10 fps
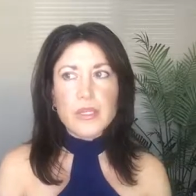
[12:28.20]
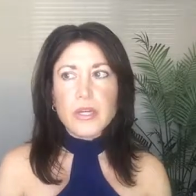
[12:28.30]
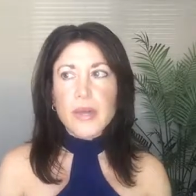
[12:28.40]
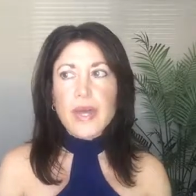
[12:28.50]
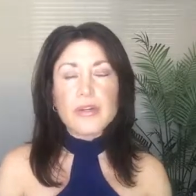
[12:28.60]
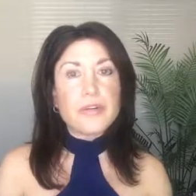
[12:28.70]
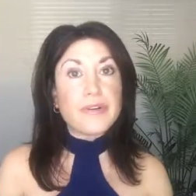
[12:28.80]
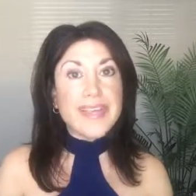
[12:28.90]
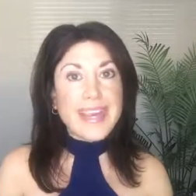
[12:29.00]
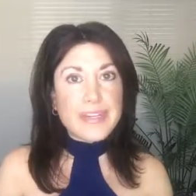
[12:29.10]
How
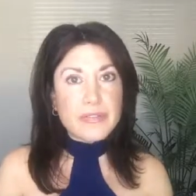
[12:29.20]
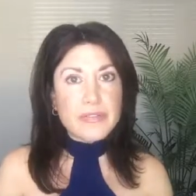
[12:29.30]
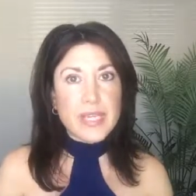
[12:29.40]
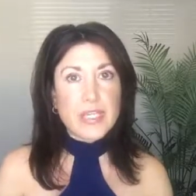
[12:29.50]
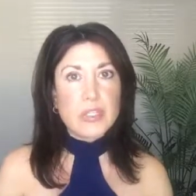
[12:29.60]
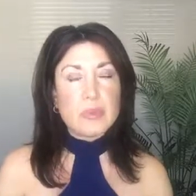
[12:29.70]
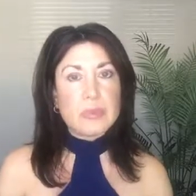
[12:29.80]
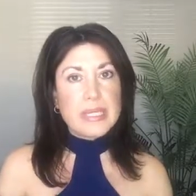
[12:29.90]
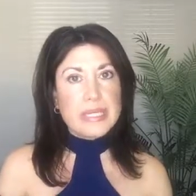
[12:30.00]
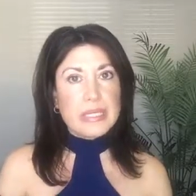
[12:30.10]
creative can you
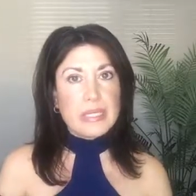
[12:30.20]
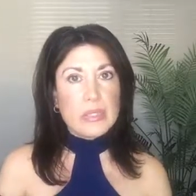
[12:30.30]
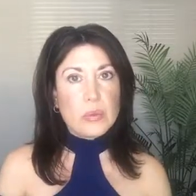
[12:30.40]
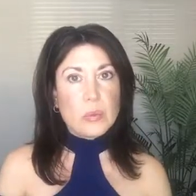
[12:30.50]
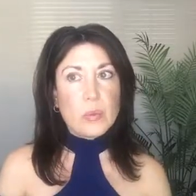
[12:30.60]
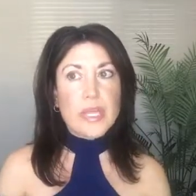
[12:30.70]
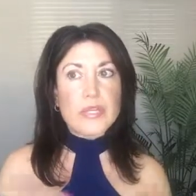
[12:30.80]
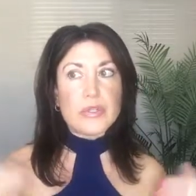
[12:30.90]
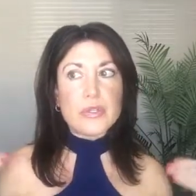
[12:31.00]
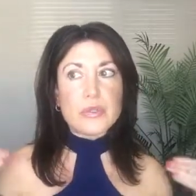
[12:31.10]
be
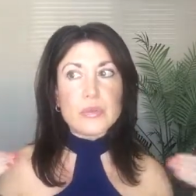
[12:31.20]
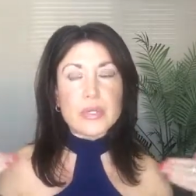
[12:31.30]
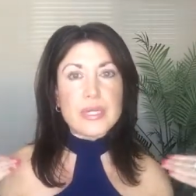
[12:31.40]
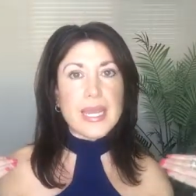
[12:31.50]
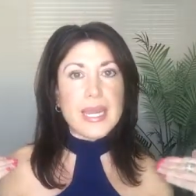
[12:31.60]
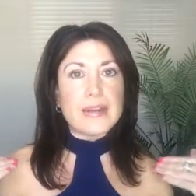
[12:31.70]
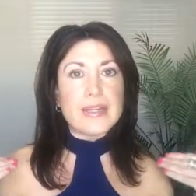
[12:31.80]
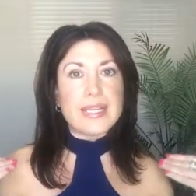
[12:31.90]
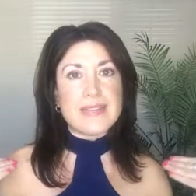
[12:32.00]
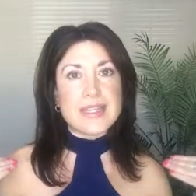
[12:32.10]
when you are
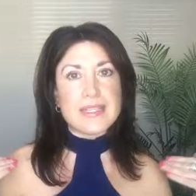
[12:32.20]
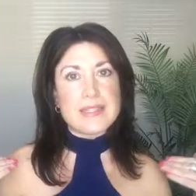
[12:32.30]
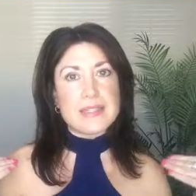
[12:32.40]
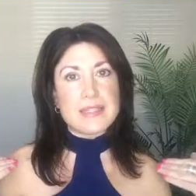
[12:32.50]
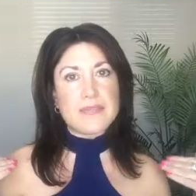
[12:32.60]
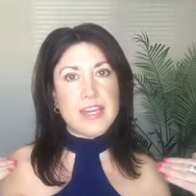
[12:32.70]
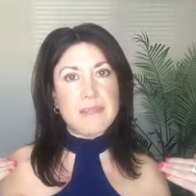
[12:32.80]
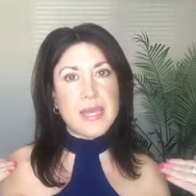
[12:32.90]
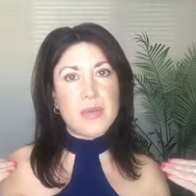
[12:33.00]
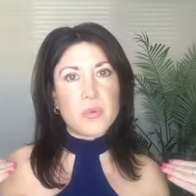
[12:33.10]
carrying that
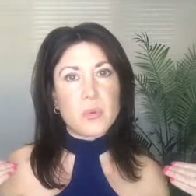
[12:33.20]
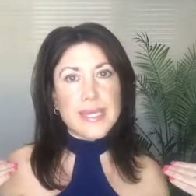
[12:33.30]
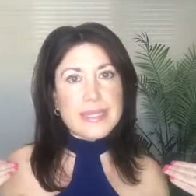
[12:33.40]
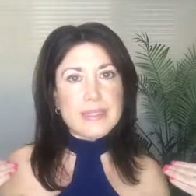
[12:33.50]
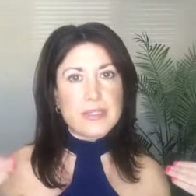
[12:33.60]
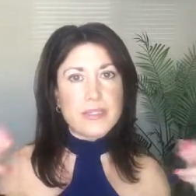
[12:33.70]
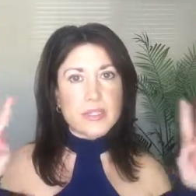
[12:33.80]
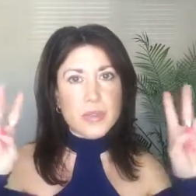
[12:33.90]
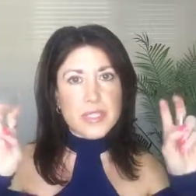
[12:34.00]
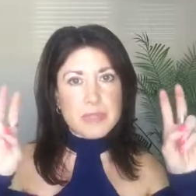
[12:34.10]
65-pound weight,
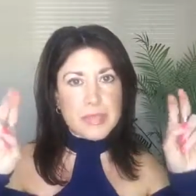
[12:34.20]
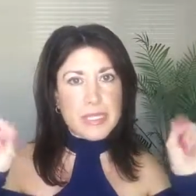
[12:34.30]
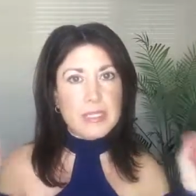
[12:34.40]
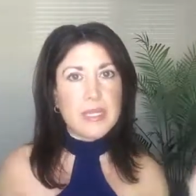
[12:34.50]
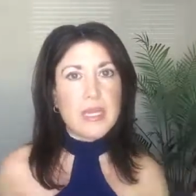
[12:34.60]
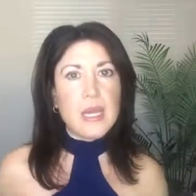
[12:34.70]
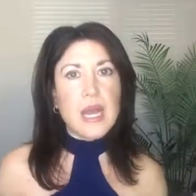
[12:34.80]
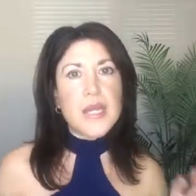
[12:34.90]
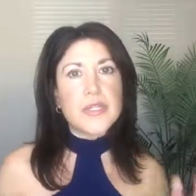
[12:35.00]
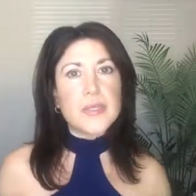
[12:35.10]
so to speak,
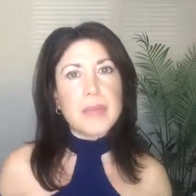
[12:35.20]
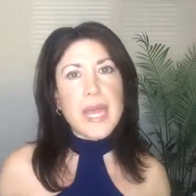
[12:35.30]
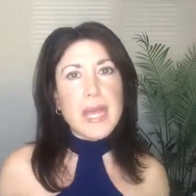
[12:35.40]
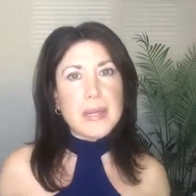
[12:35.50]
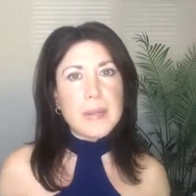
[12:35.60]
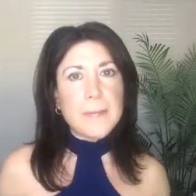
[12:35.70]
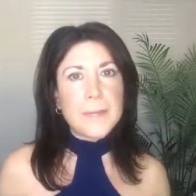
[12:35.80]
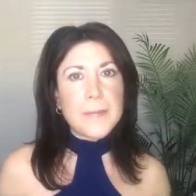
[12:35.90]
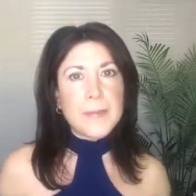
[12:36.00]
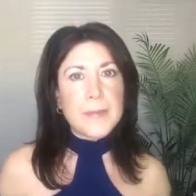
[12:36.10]
on your back?
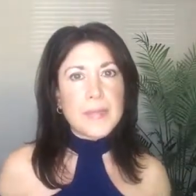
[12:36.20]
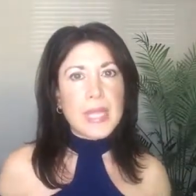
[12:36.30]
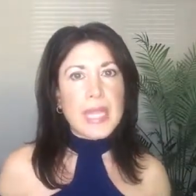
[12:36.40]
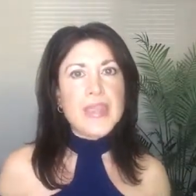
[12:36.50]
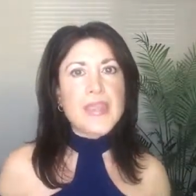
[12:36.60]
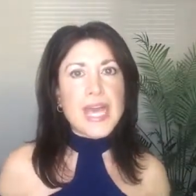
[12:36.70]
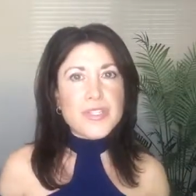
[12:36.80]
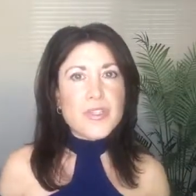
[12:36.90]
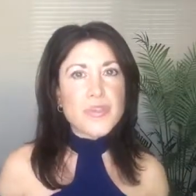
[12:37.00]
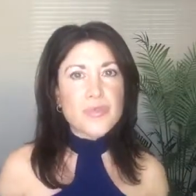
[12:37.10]
And
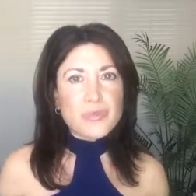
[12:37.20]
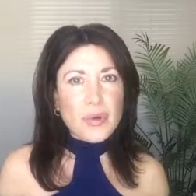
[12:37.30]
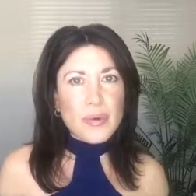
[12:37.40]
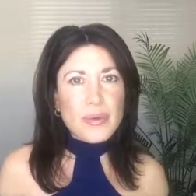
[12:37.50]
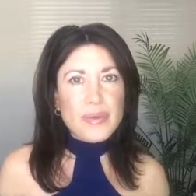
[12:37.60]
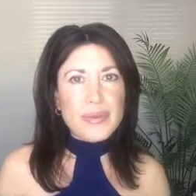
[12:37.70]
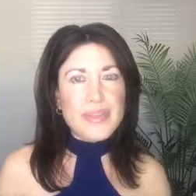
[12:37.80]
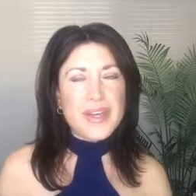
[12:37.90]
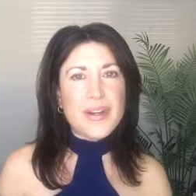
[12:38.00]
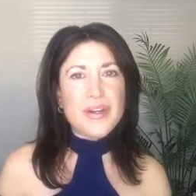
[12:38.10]
that's the role
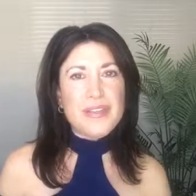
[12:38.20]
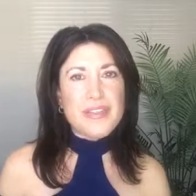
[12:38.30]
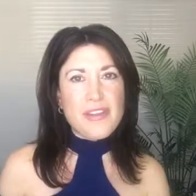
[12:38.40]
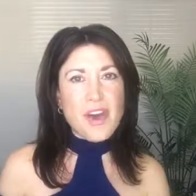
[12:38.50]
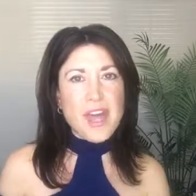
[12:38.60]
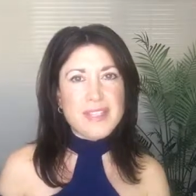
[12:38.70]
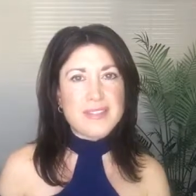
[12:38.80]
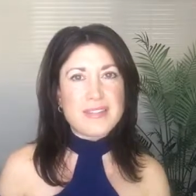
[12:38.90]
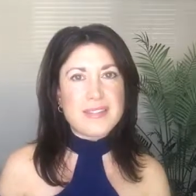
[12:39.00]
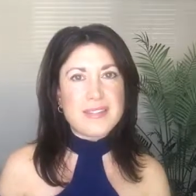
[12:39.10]
that our
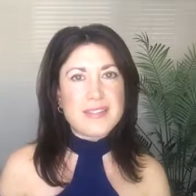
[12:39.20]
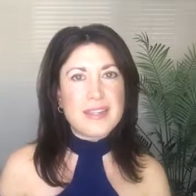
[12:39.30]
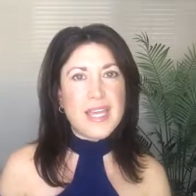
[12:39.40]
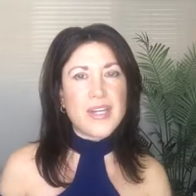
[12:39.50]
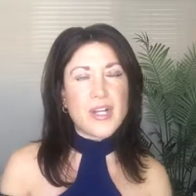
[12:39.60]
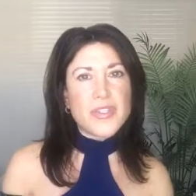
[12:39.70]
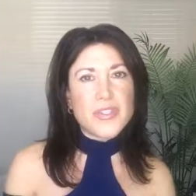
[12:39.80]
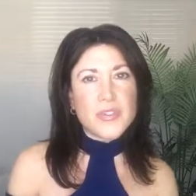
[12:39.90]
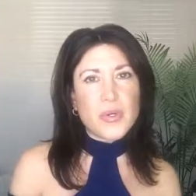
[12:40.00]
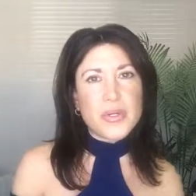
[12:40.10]
thoughts and our
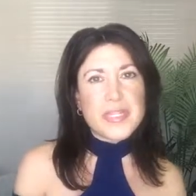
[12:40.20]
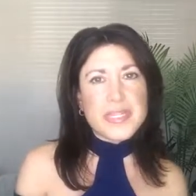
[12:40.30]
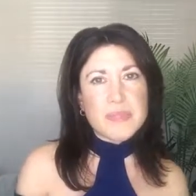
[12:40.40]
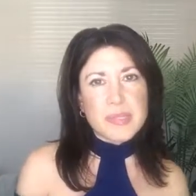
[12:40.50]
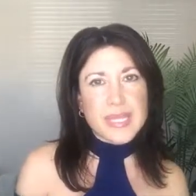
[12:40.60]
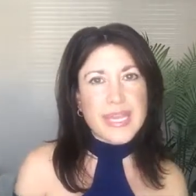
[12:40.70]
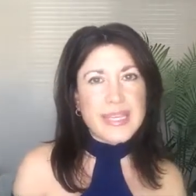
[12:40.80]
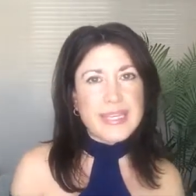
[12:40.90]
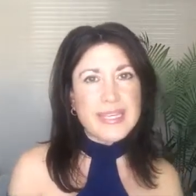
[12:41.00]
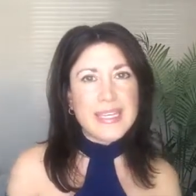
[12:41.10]
stories
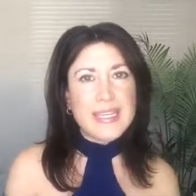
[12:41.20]
play.